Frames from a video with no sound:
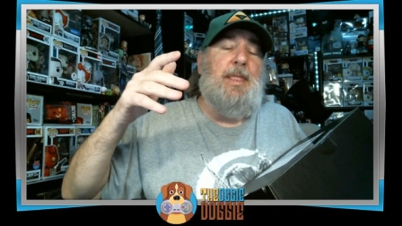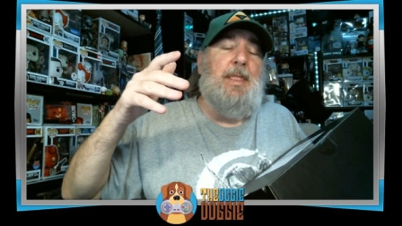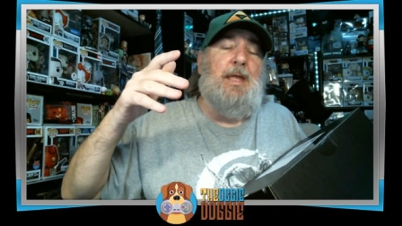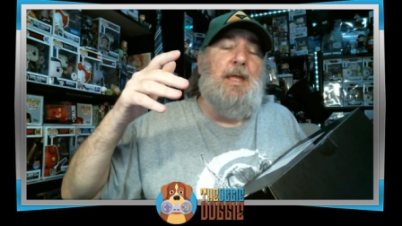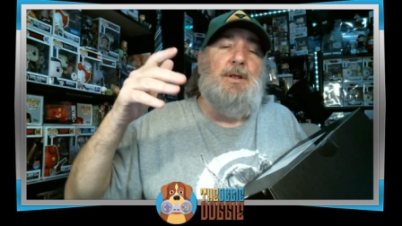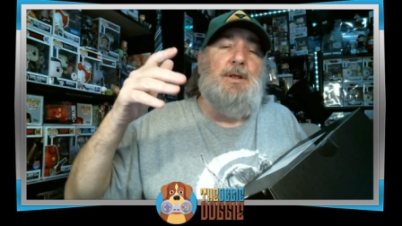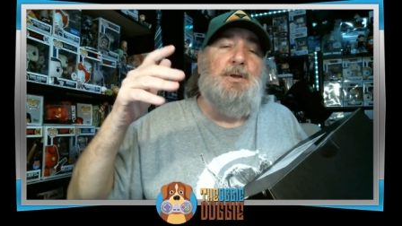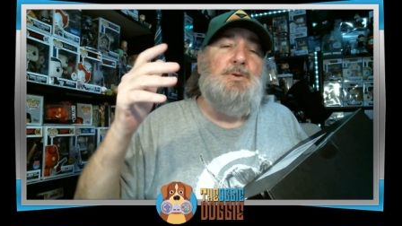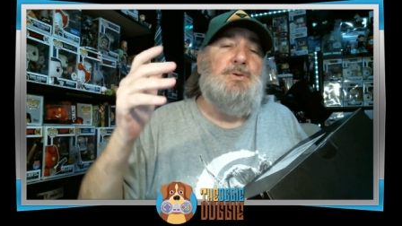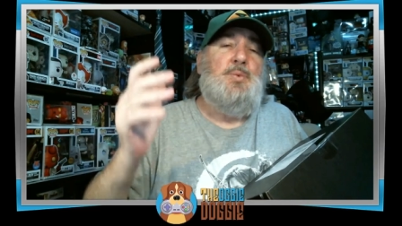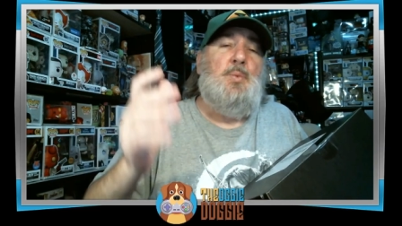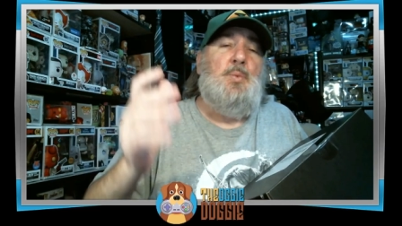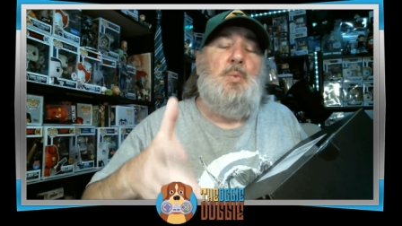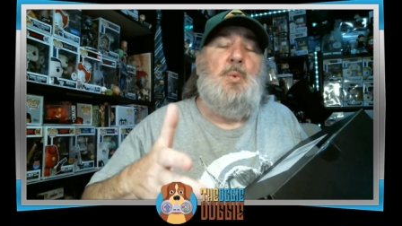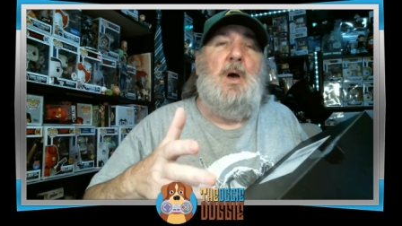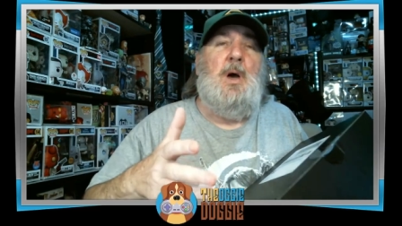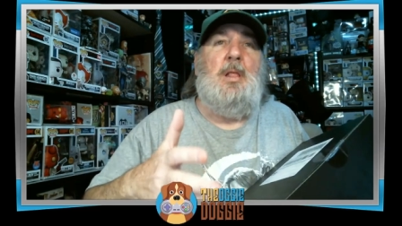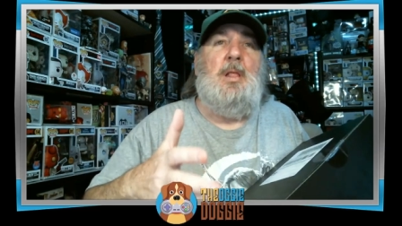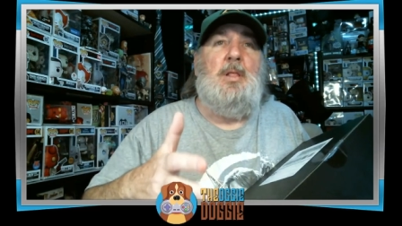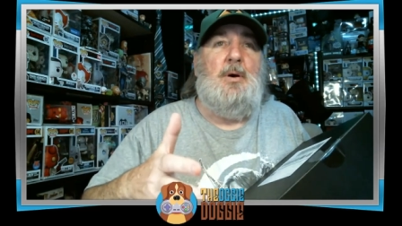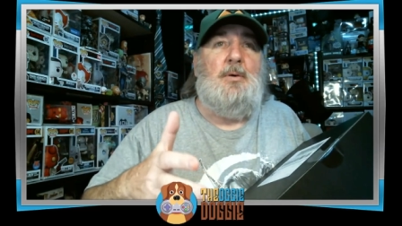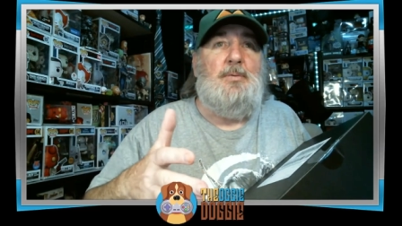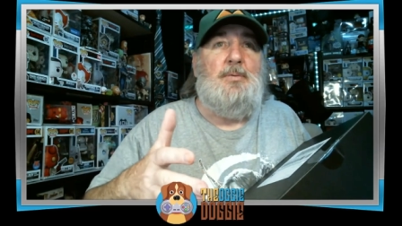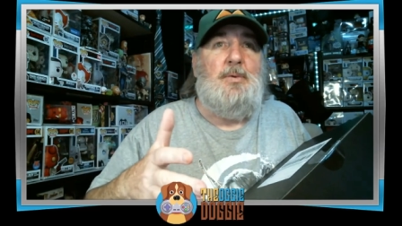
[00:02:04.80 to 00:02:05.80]
there's
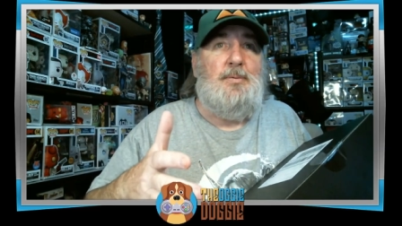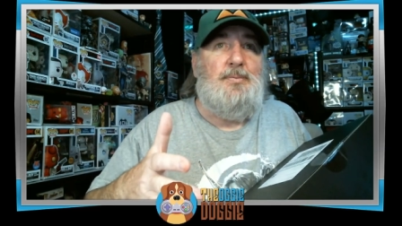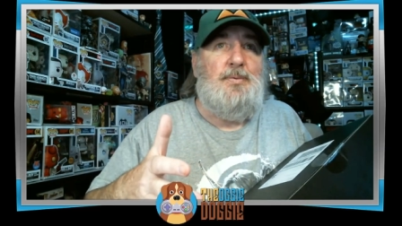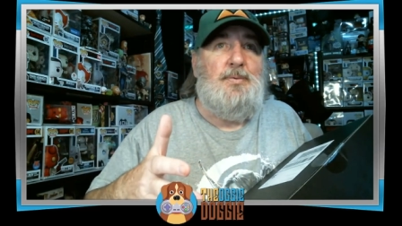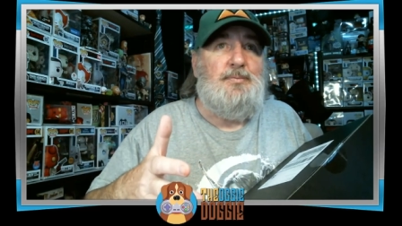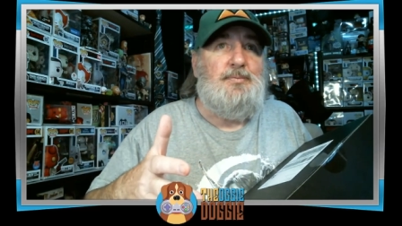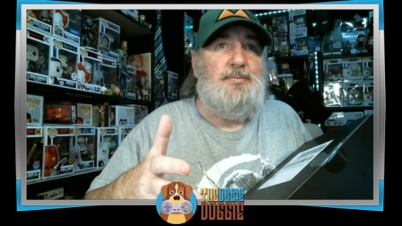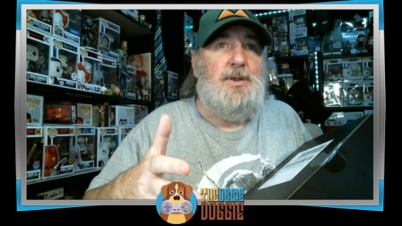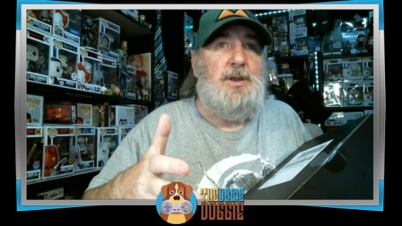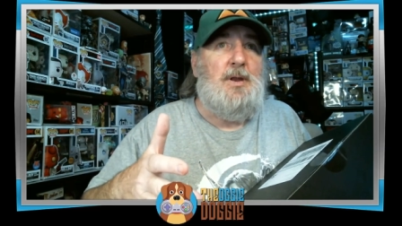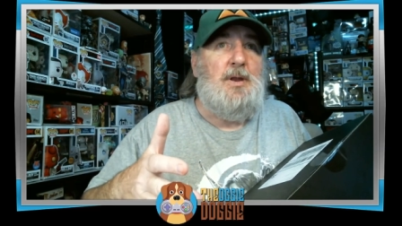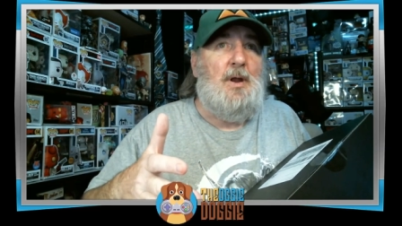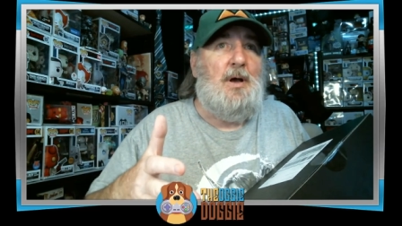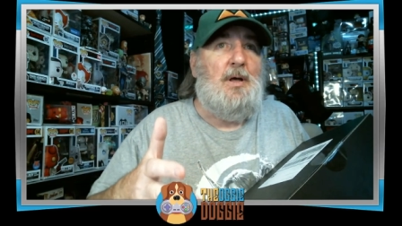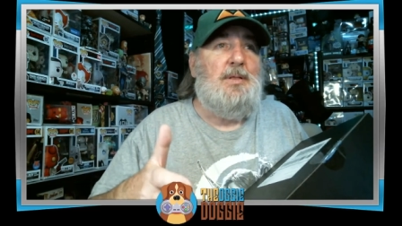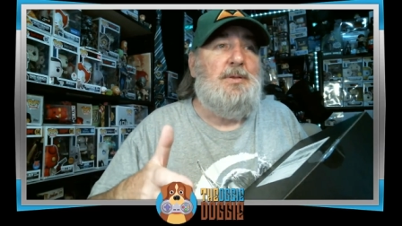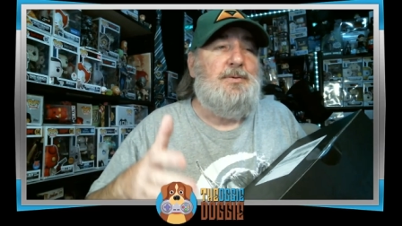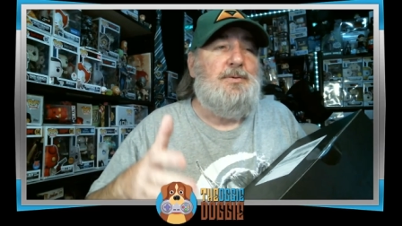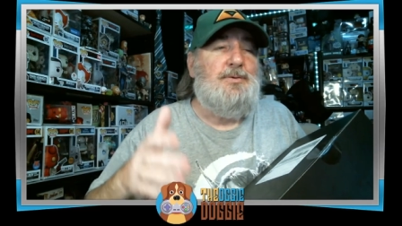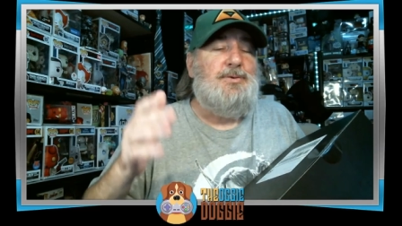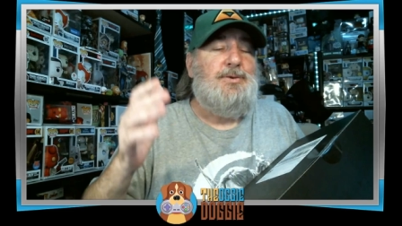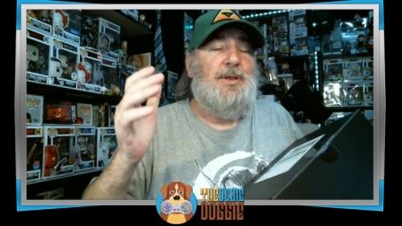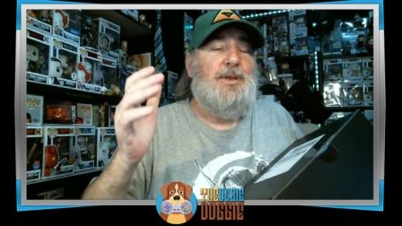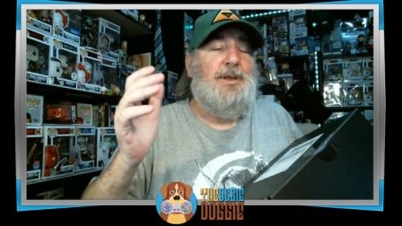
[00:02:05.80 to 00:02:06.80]
well over fifty
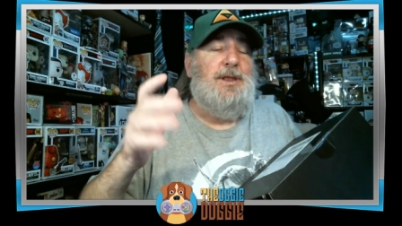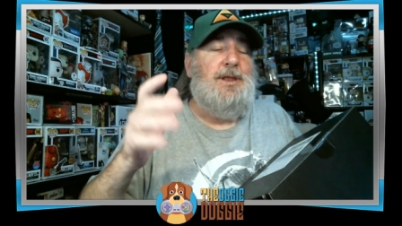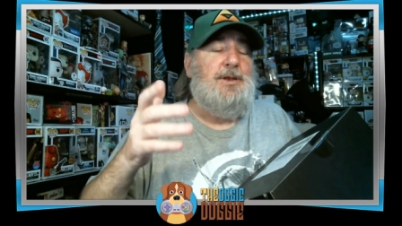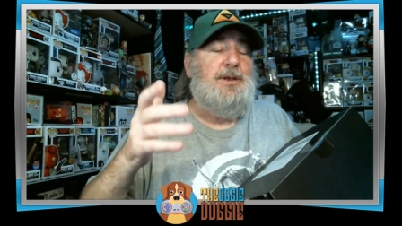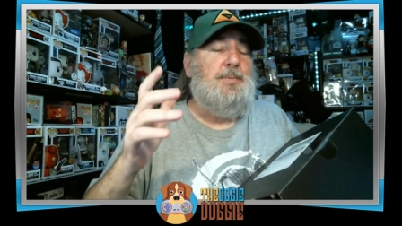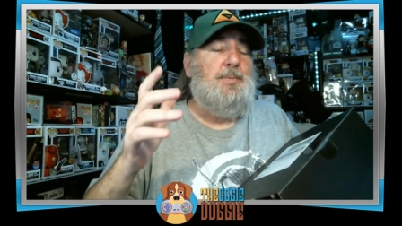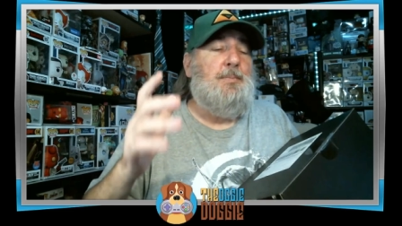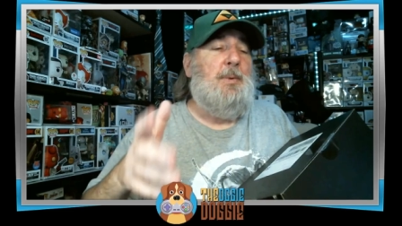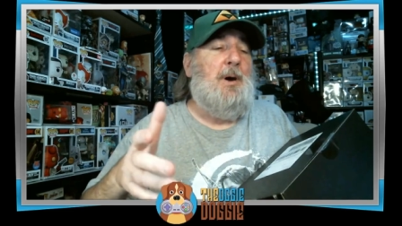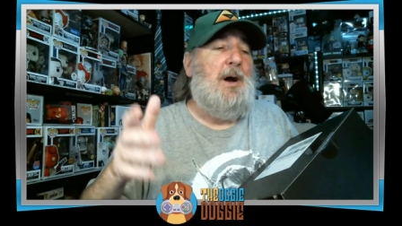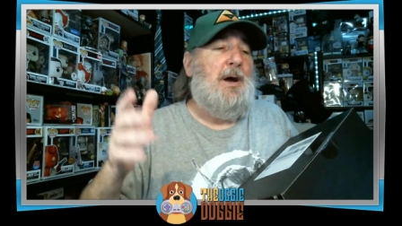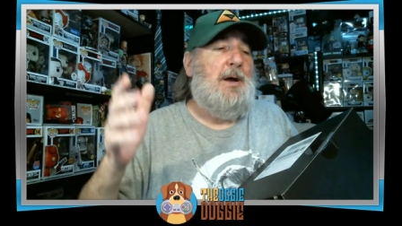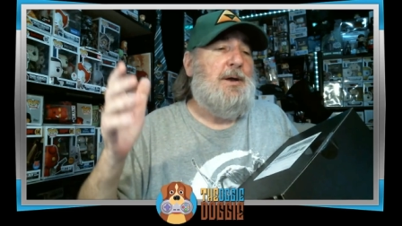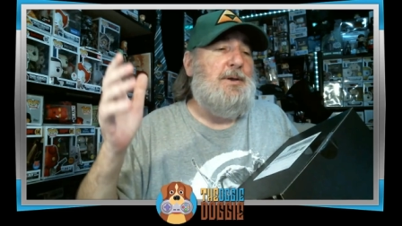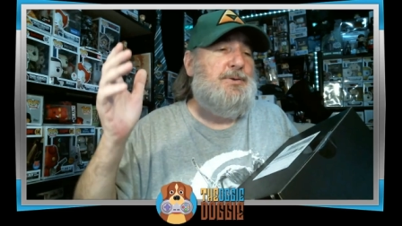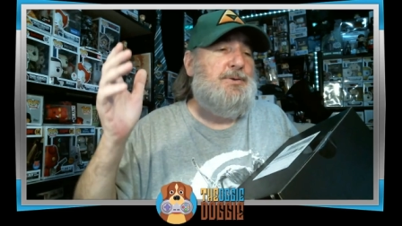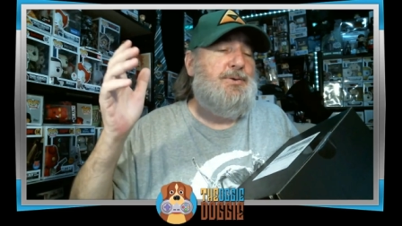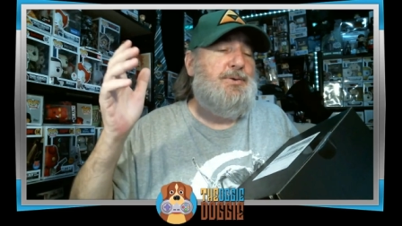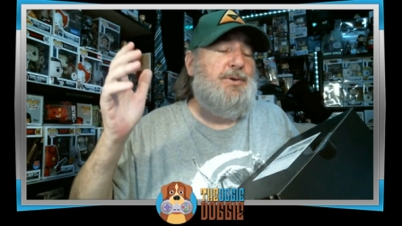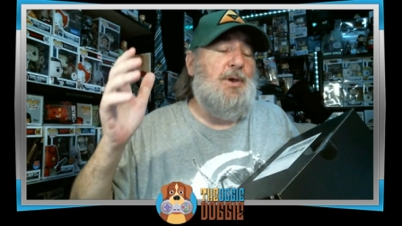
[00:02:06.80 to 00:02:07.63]
dollars in each box.